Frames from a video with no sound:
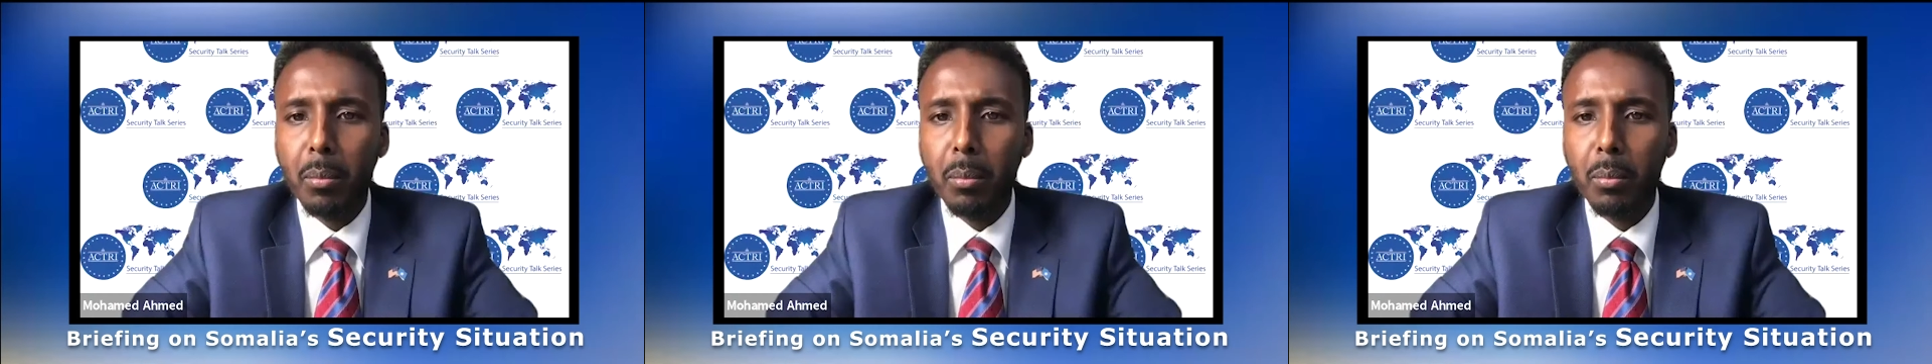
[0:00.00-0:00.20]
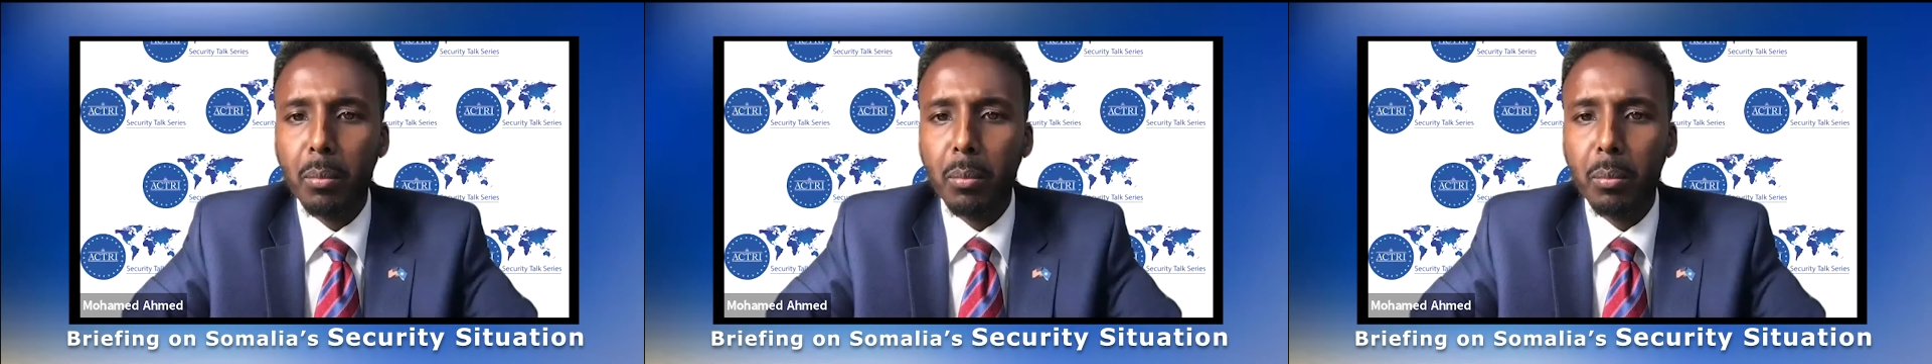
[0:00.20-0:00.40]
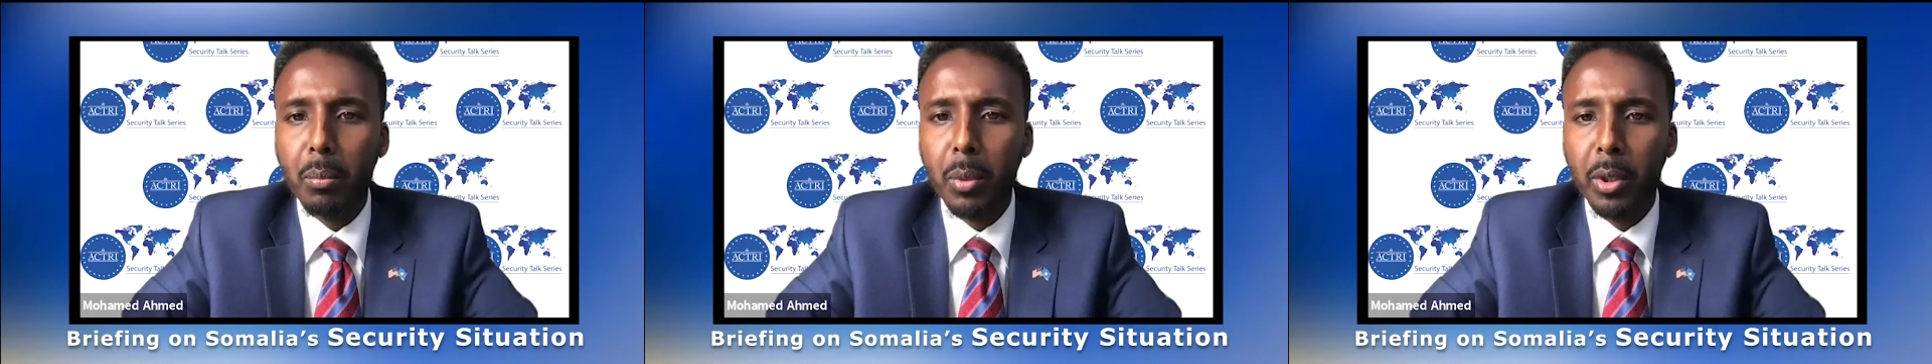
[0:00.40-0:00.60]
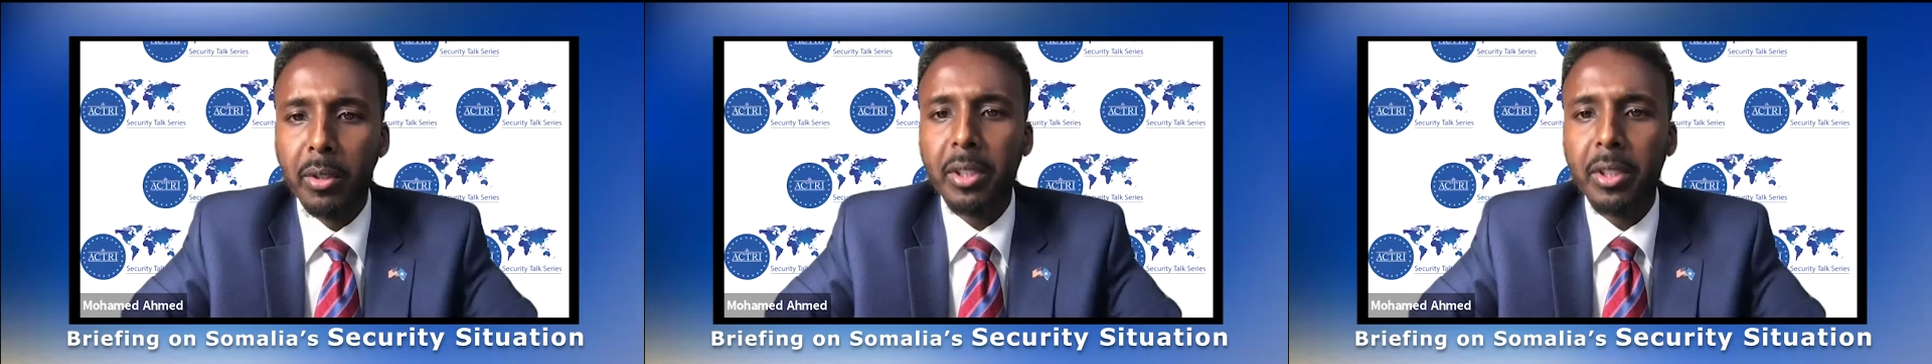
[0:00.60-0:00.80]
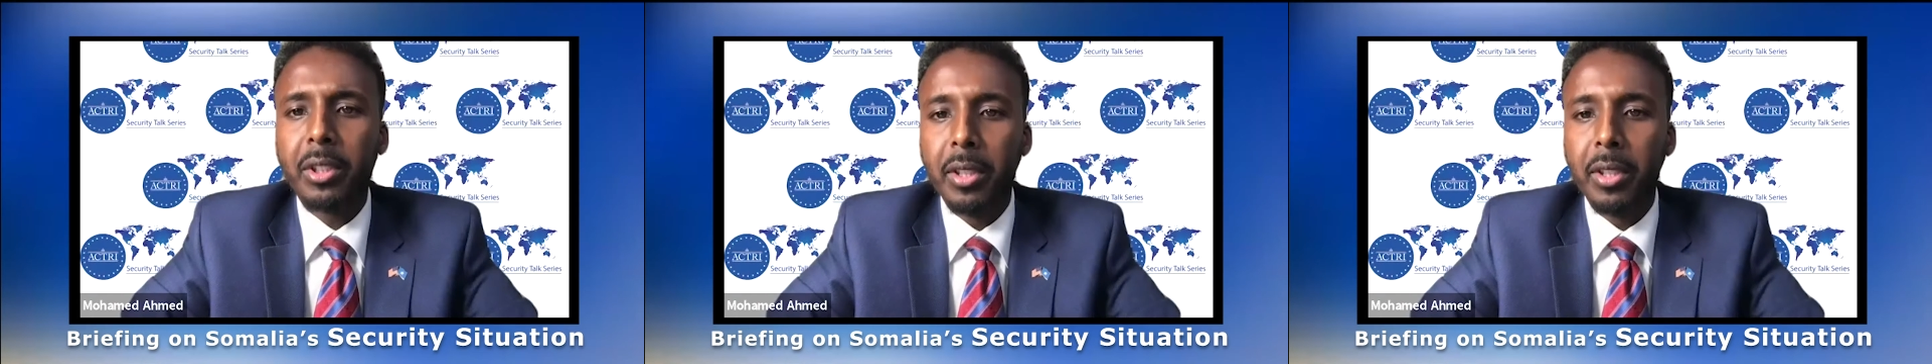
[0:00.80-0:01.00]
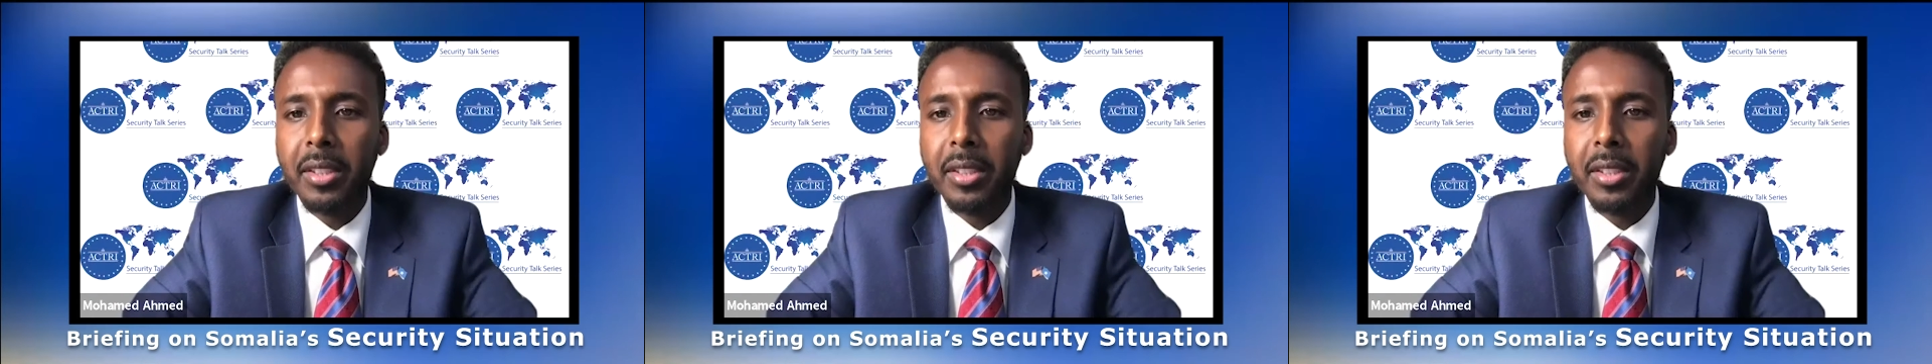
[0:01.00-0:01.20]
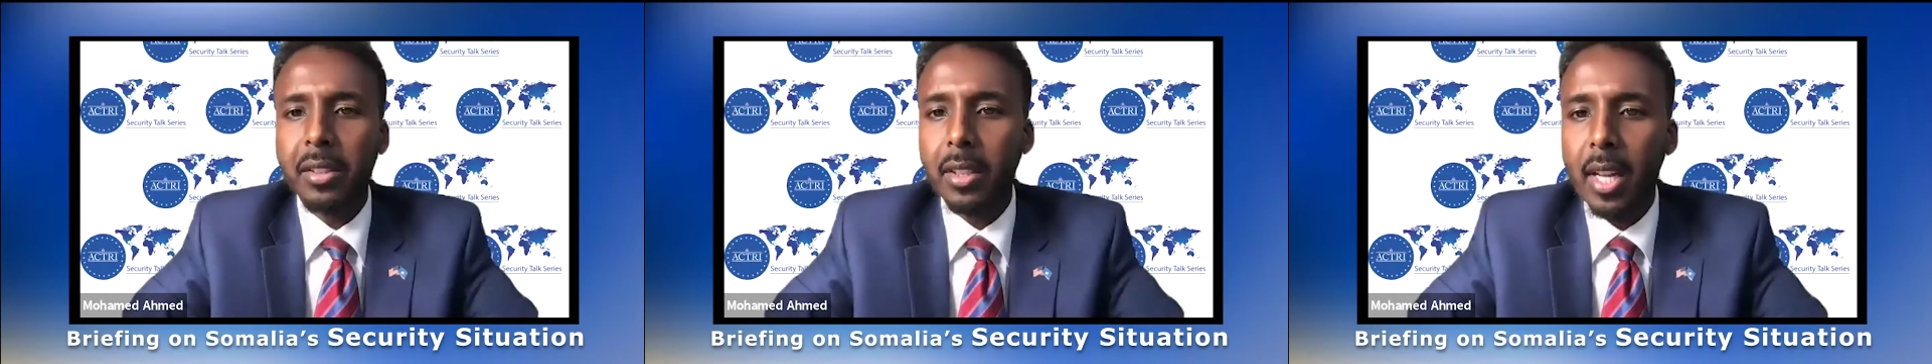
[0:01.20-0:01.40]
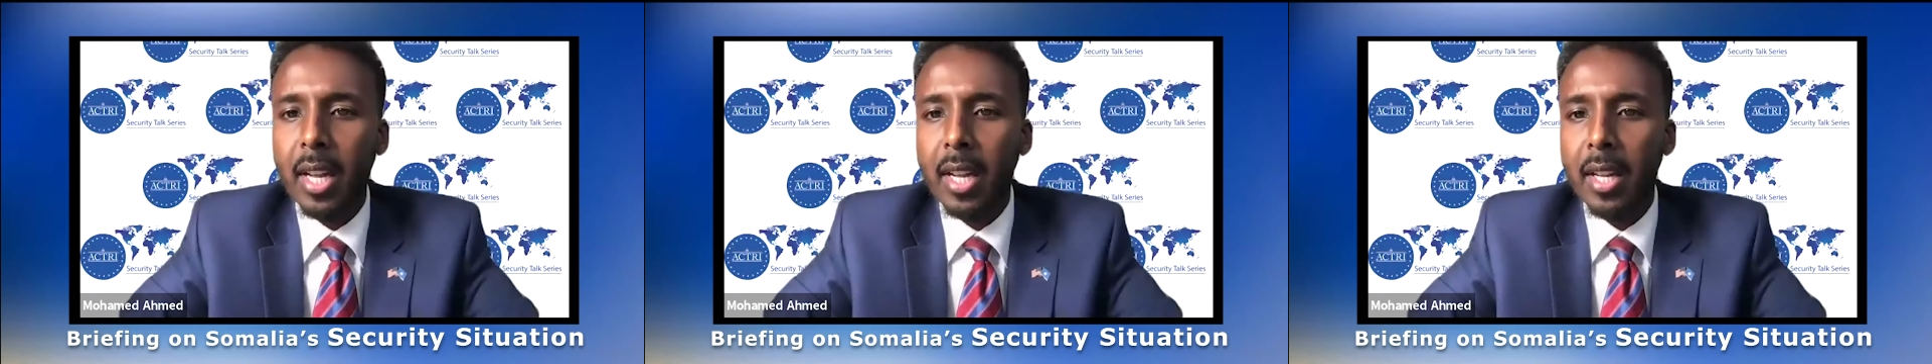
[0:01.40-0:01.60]
Mauritius,
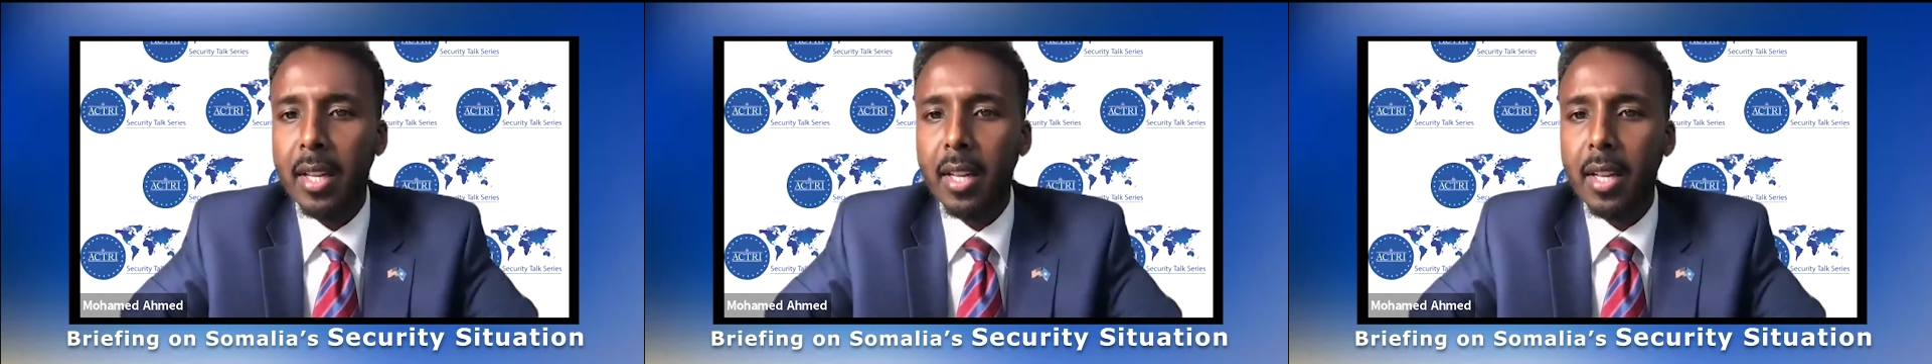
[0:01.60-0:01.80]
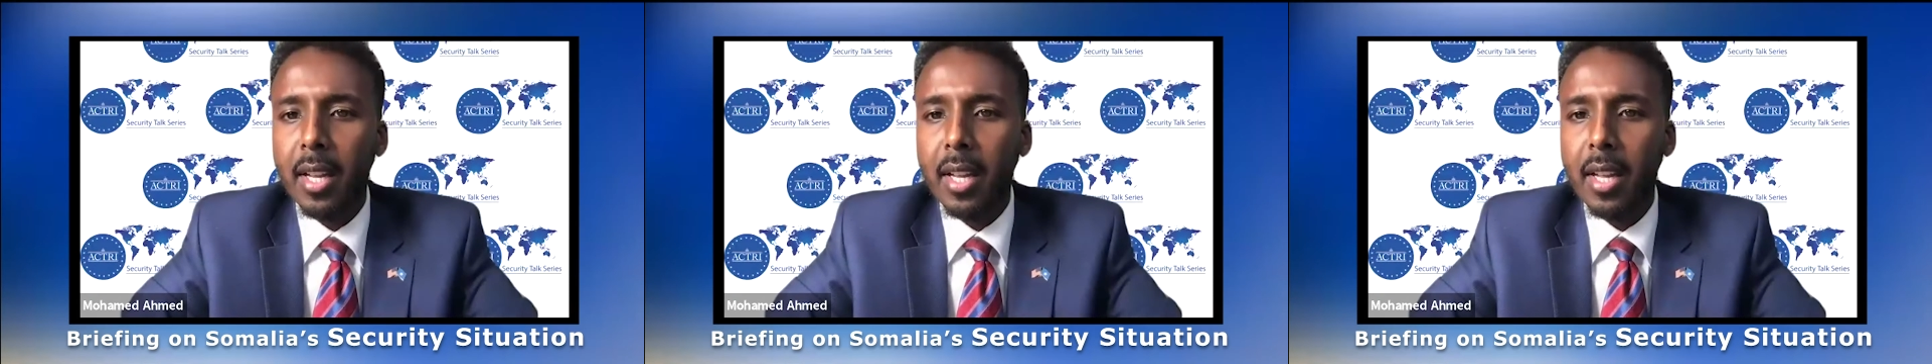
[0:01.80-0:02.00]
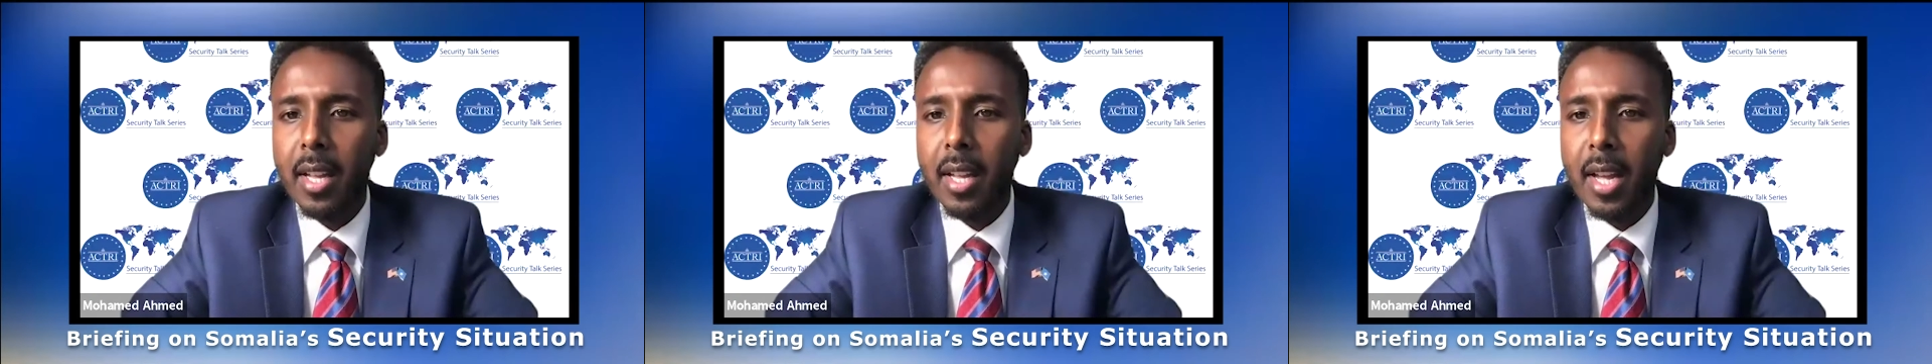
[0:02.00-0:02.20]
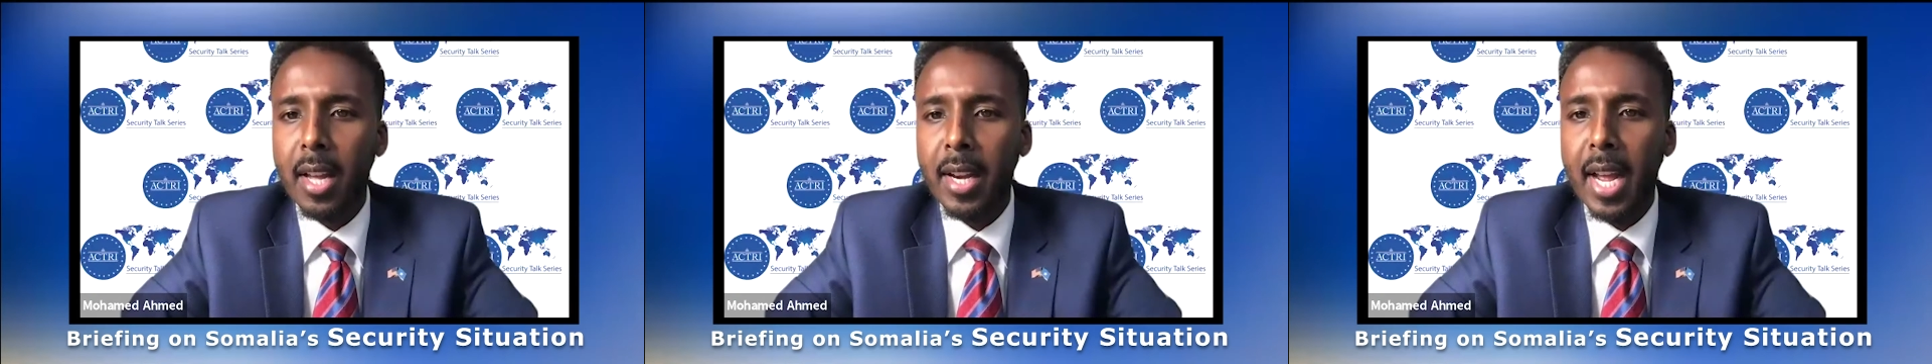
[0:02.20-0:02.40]
and